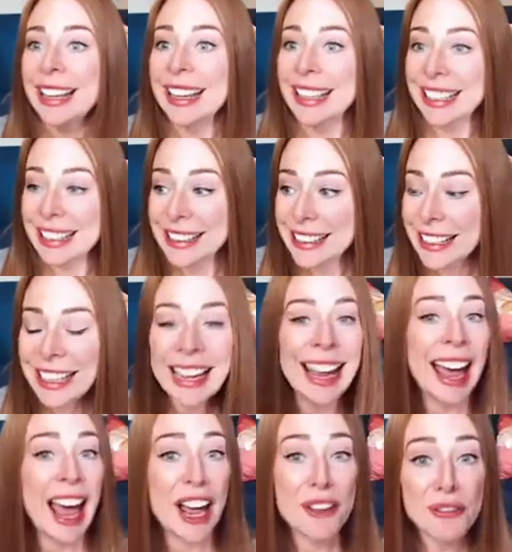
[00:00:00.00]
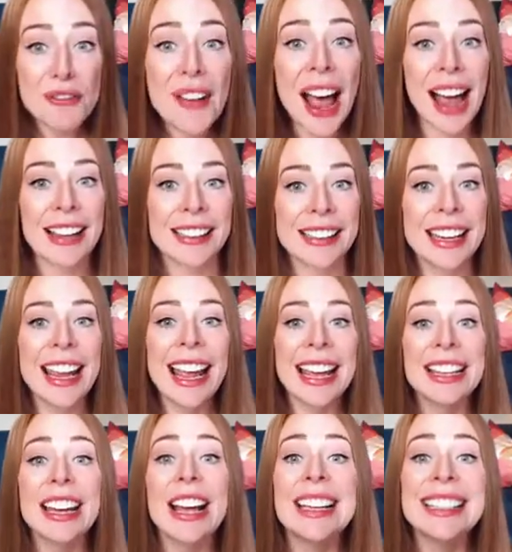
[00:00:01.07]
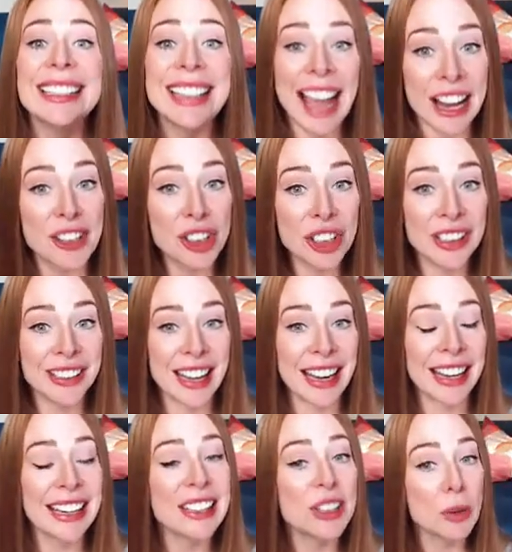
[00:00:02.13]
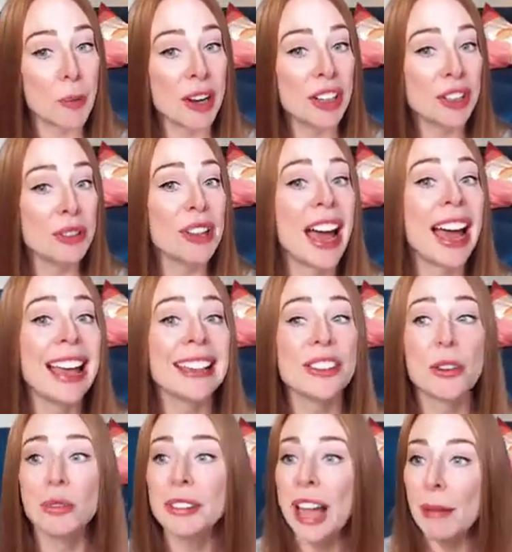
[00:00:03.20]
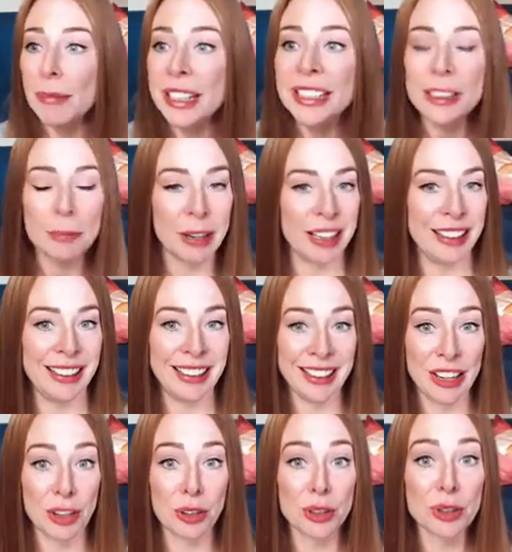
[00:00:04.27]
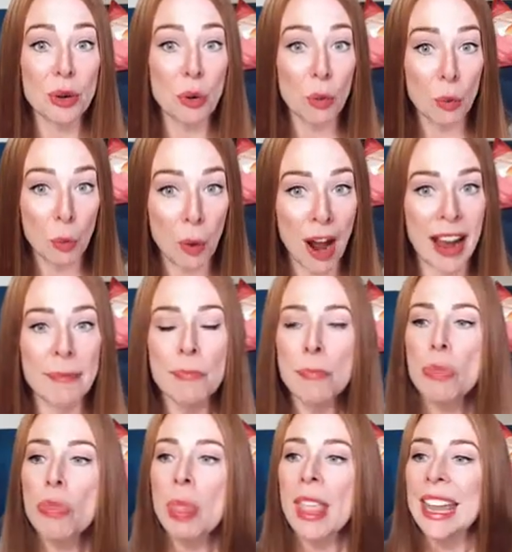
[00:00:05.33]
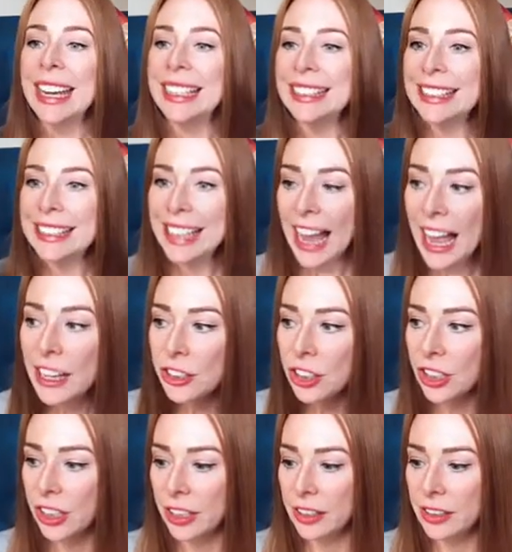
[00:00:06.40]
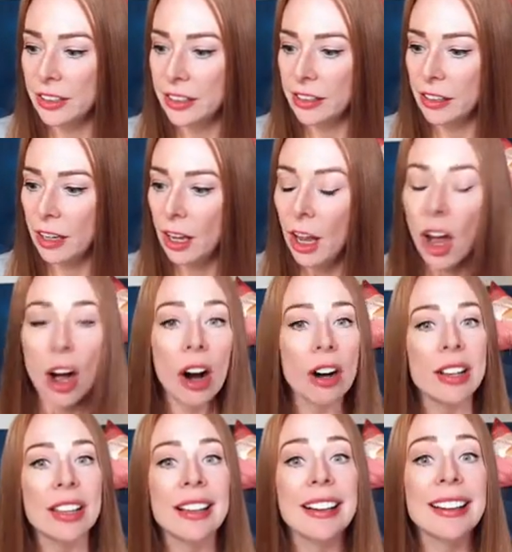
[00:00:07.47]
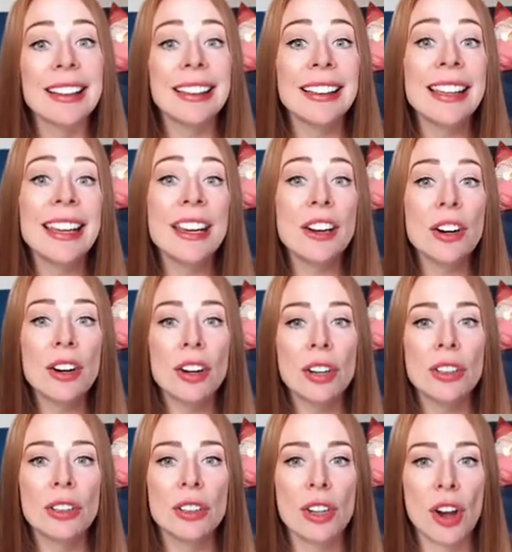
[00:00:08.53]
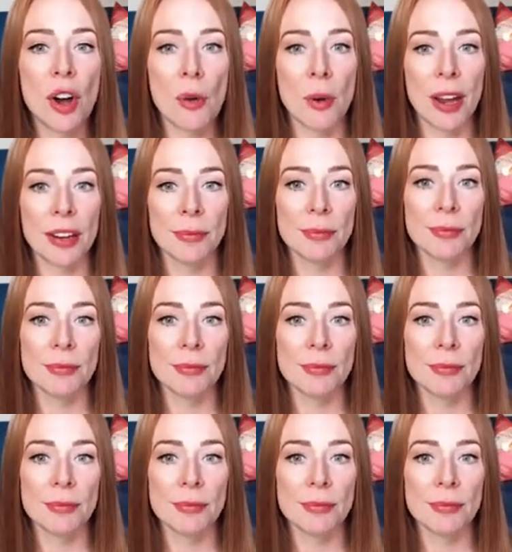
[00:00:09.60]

easy and fast? And intention setting is the way to do that. And so let me explain, and here's why. Intentions are the clear knowing